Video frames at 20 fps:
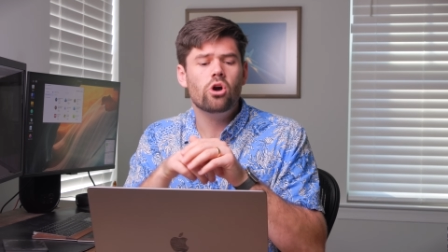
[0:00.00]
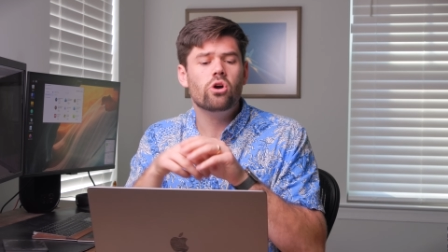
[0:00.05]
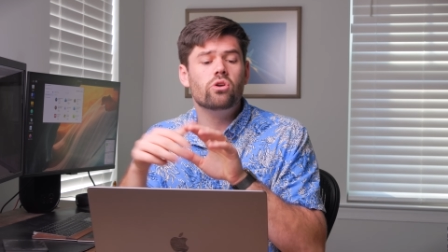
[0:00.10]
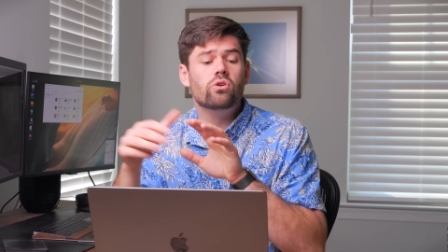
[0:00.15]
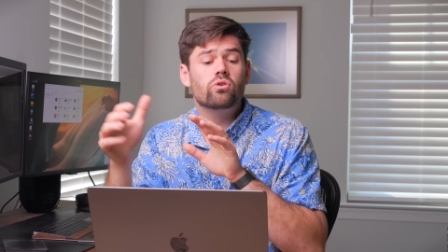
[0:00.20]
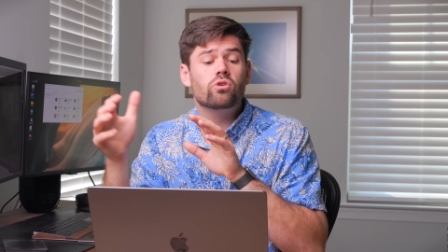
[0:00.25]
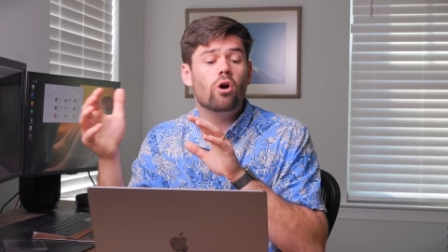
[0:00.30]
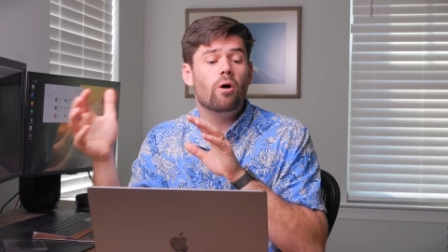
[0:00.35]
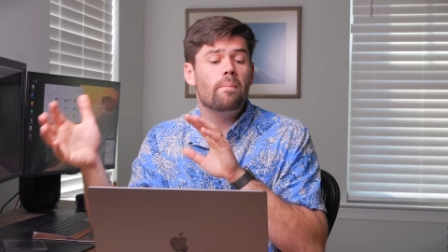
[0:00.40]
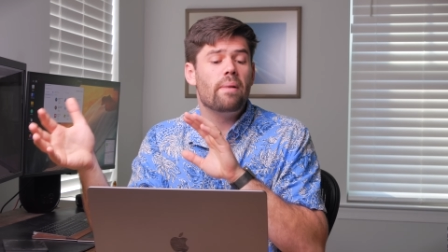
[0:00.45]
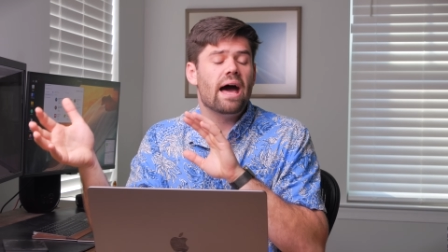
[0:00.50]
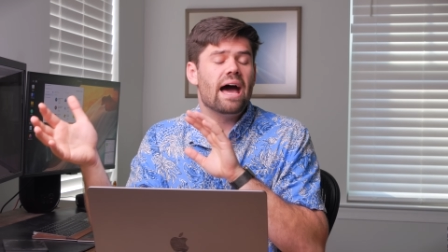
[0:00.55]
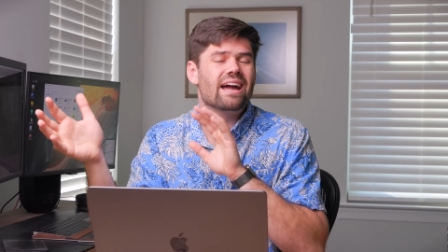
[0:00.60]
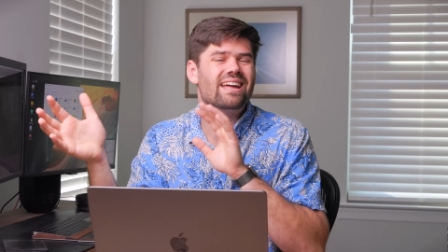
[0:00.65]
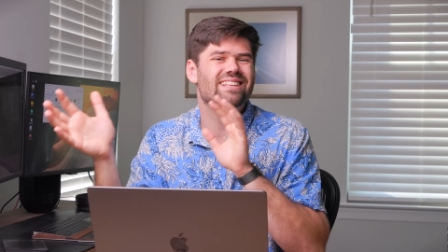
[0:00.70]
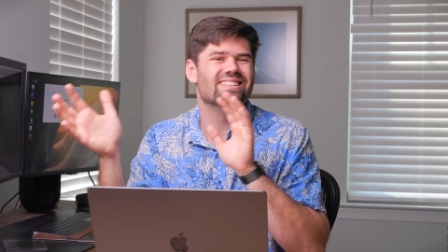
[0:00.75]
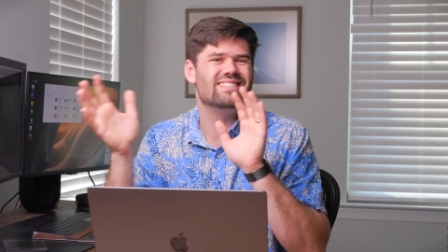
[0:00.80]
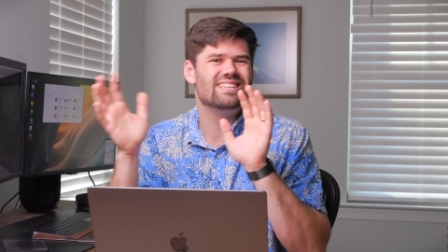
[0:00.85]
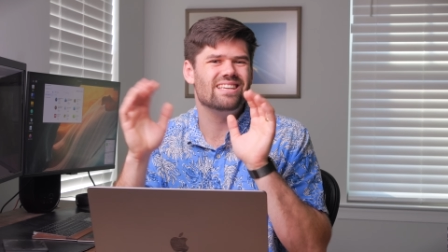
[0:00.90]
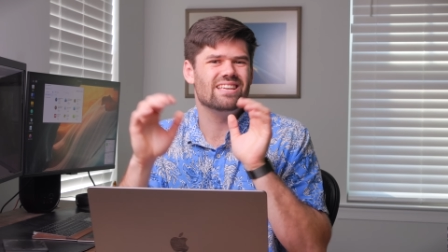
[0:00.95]
you can go back
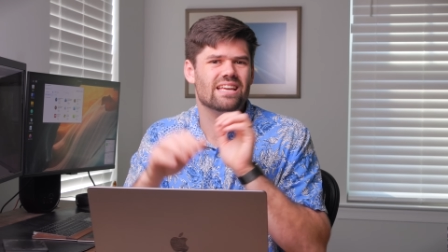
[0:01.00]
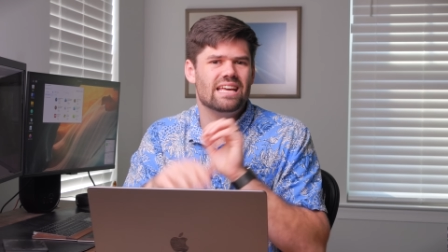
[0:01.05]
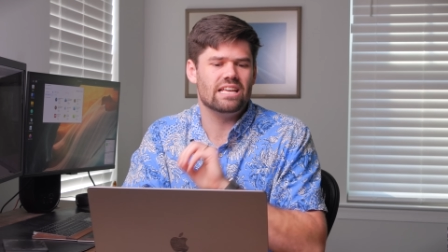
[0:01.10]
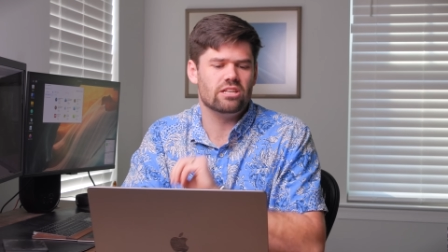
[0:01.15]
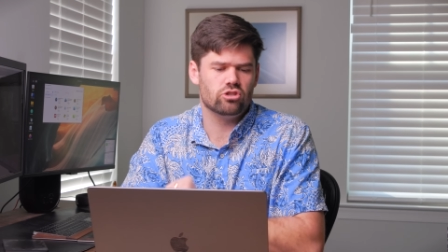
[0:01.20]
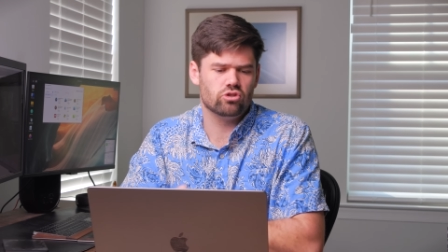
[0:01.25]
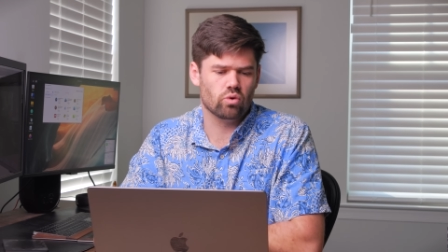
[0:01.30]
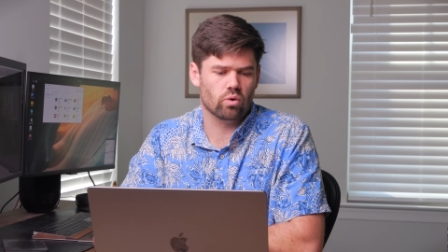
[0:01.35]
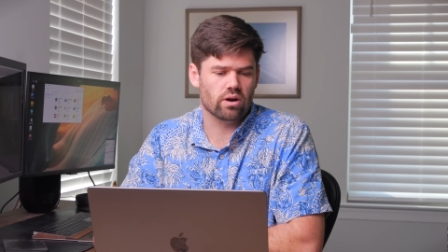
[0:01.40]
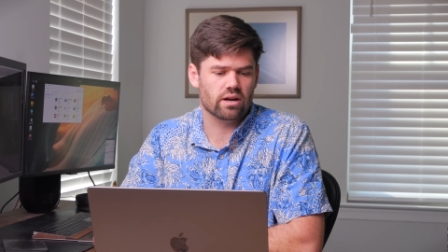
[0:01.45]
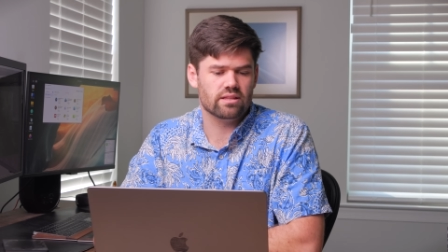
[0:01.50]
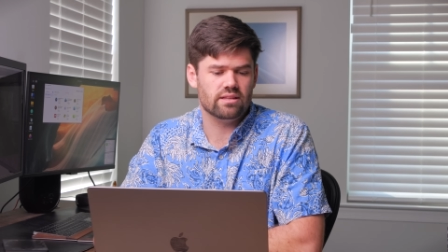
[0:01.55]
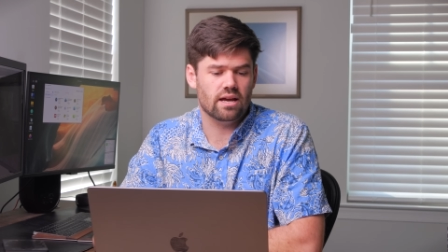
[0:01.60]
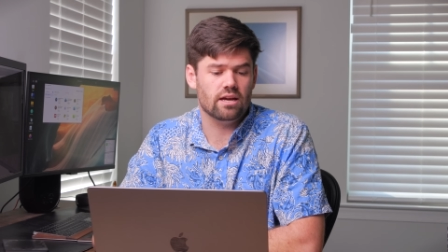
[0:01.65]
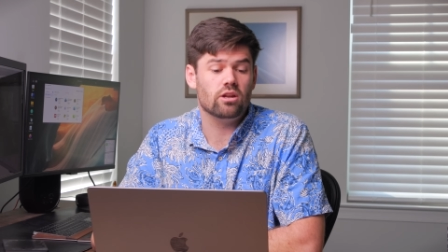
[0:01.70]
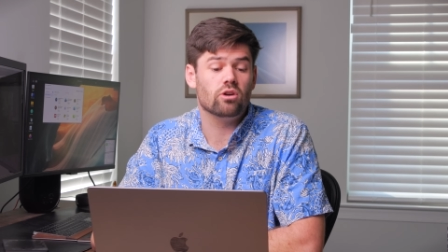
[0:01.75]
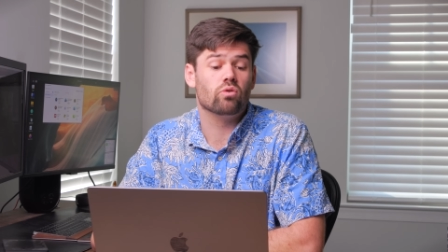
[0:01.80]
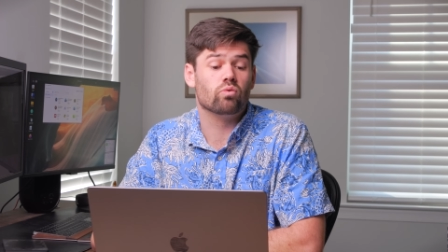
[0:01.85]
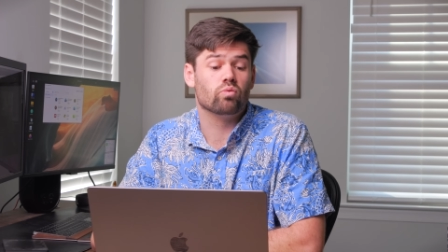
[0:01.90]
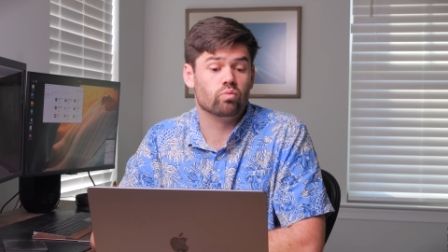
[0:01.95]
and see historic
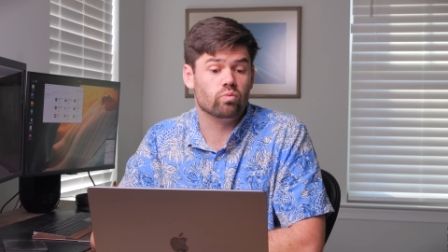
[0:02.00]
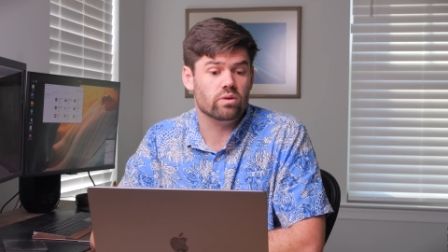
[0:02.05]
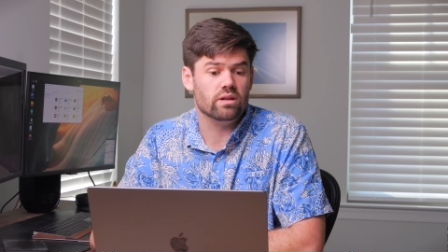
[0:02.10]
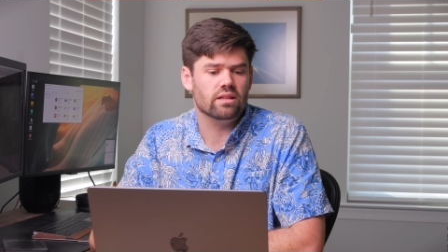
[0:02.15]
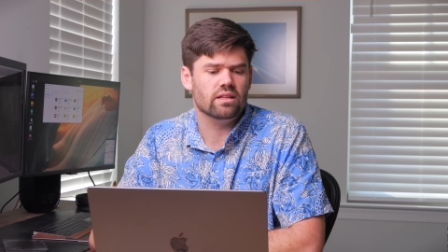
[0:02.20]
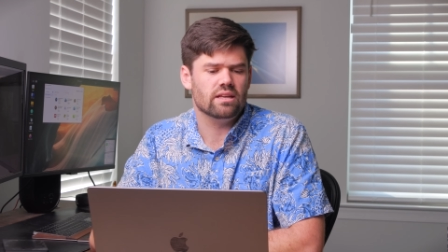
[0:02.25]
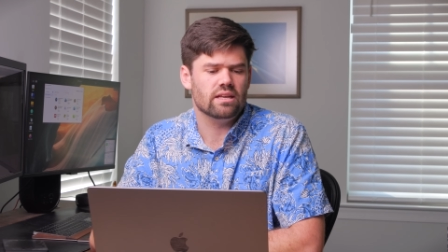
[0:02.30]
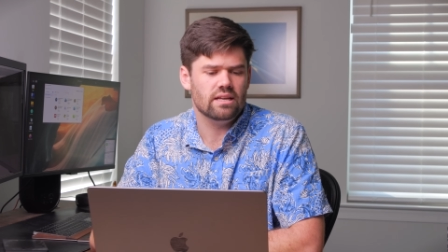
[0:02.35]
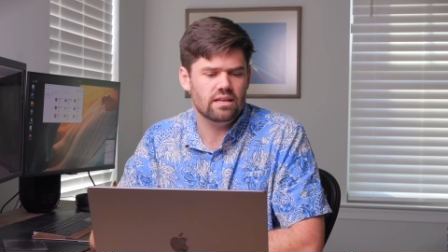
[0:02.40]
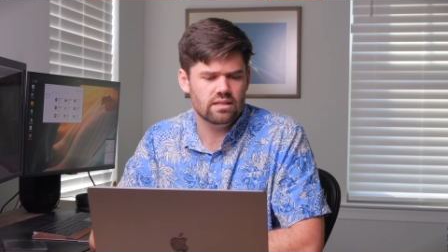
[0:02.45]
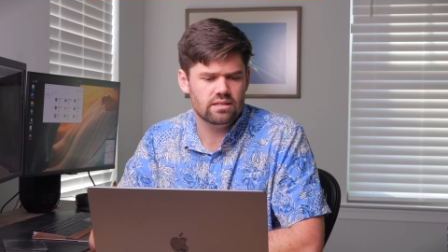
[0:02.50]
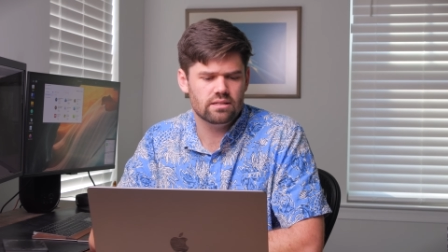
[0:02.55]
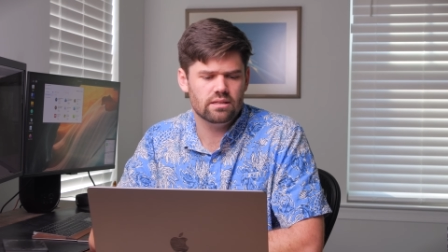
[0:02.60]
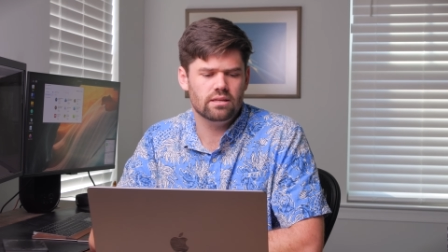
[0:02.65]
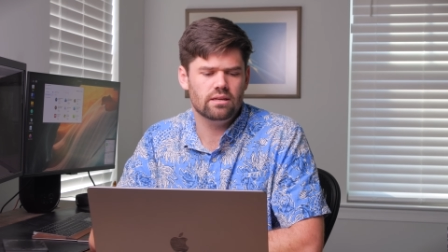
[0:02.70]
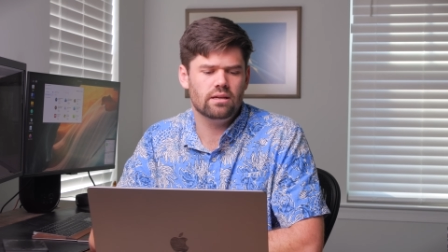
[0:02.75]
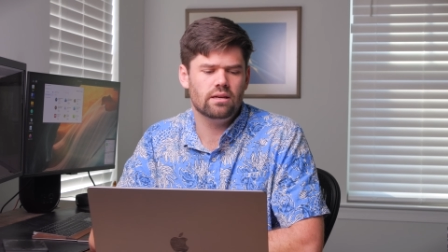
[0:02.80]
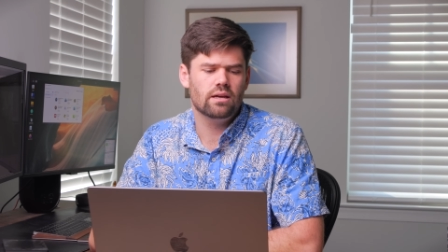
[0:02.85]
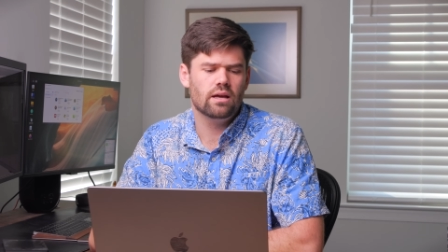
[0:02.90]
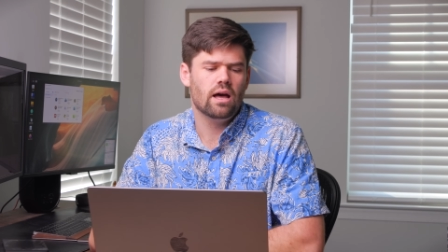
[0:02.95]
data really
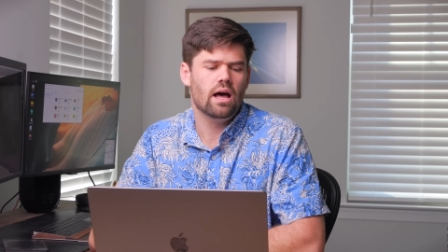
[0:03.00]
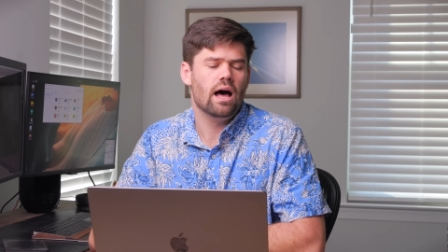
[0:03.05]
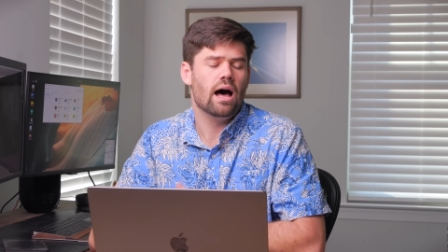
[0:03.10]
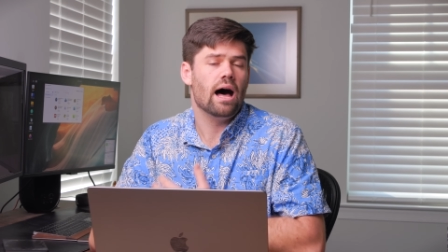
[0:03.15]
easily.